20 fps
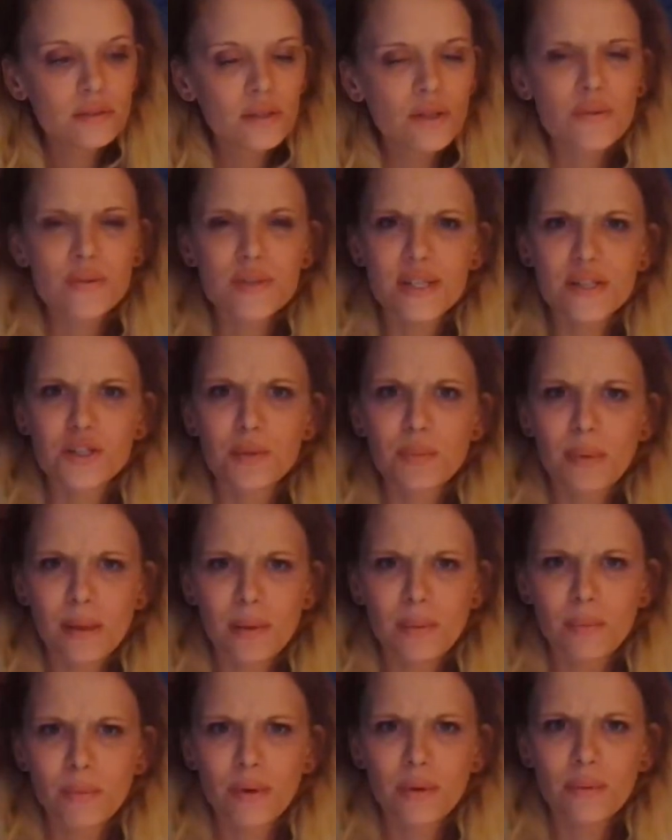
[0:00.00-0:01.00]
no, it was actually
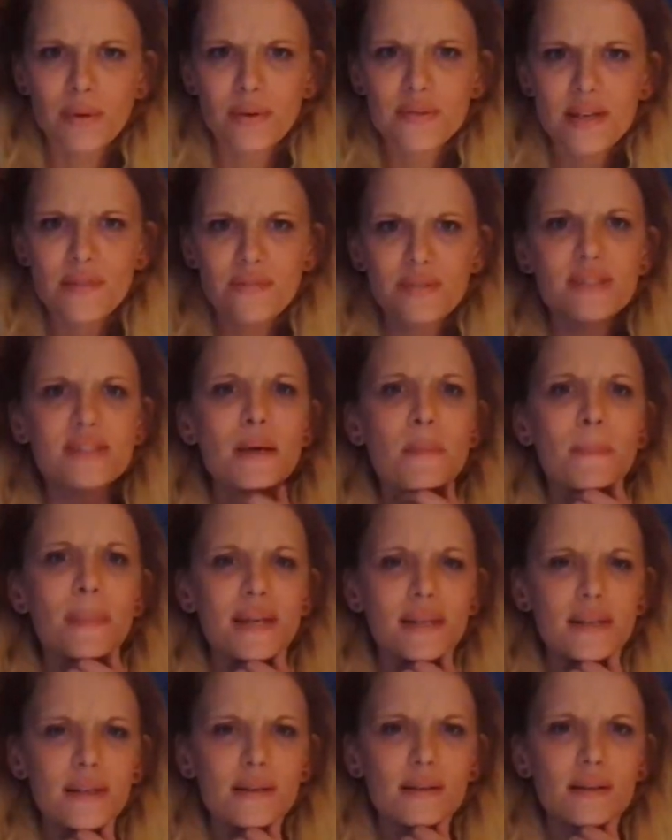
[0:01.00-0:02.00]
probably more around 7 because I
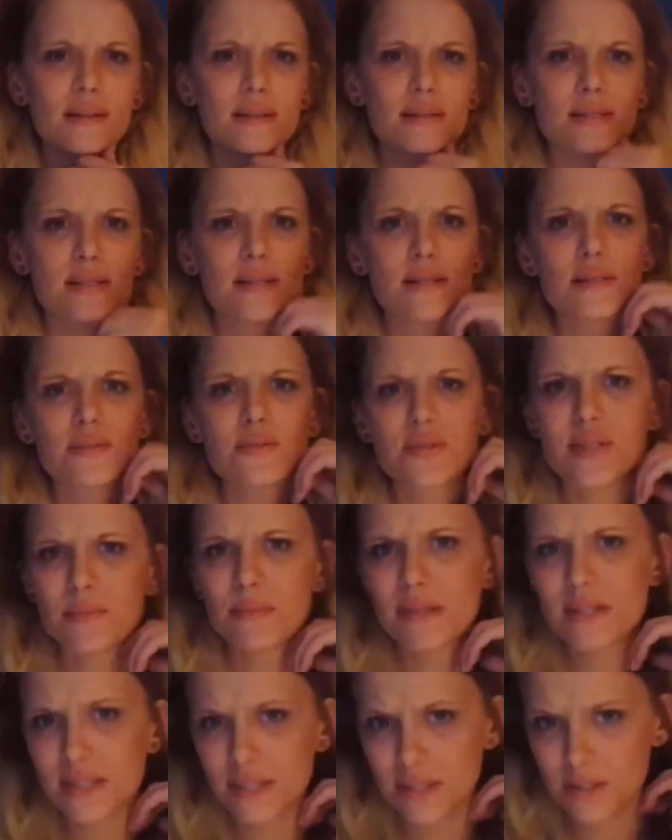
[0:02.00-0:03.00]
made dinner at 6. It was
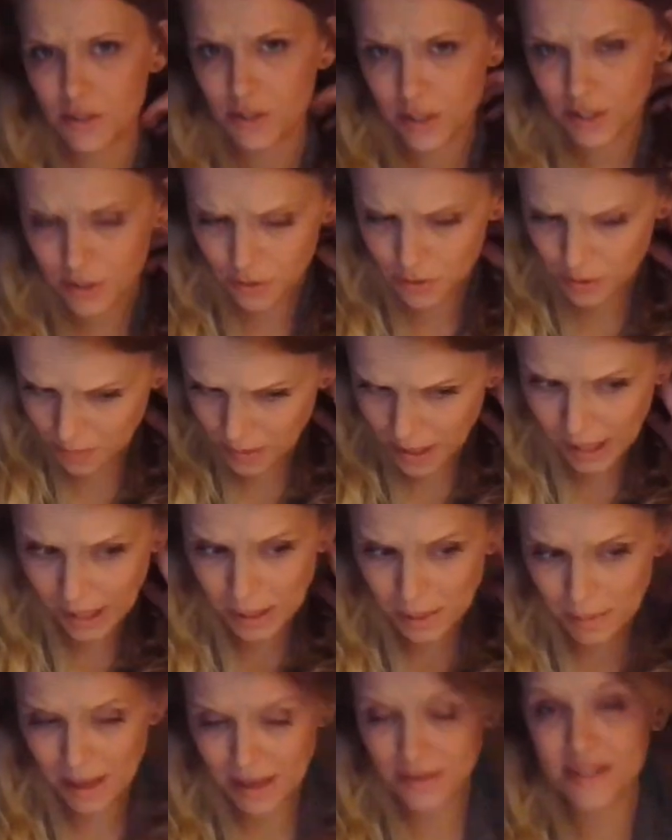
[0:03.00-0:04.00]
done by 6:30. So it was
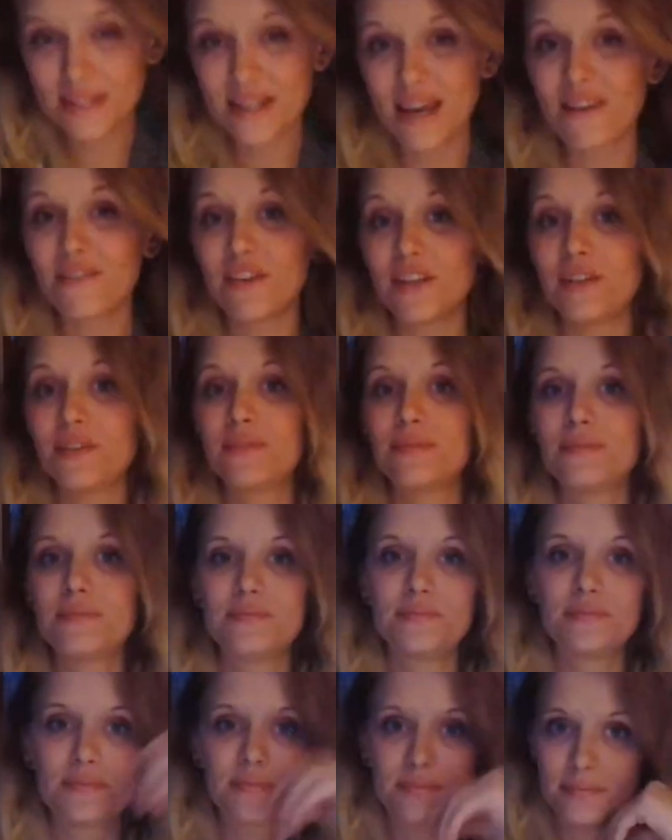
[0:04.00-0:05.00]
probably about 7.
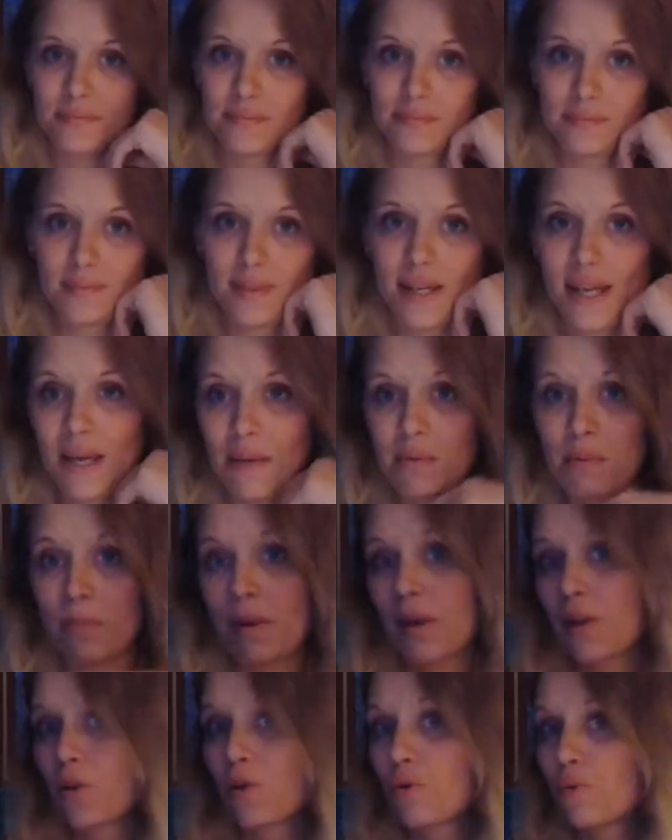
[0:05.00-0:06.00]
I came in
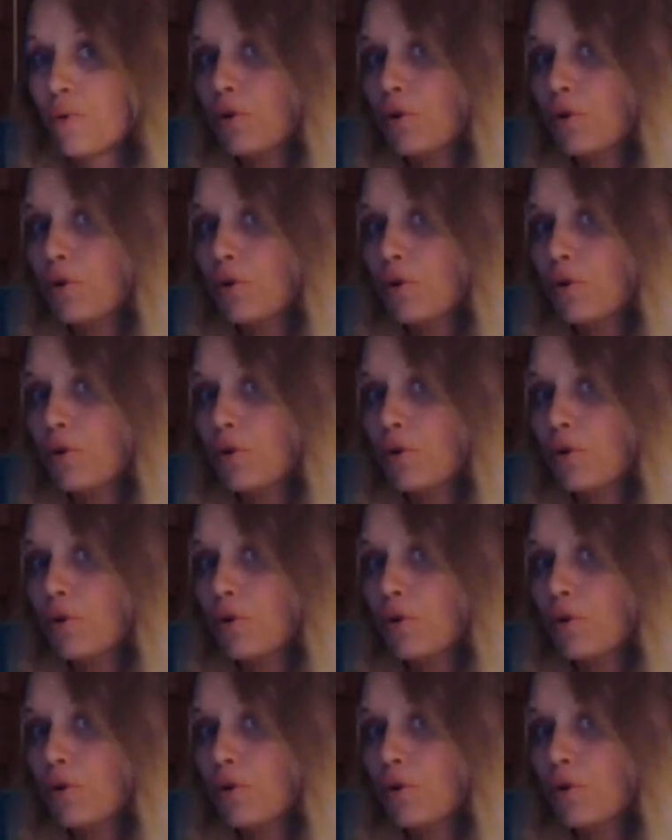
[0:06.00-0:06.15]
my little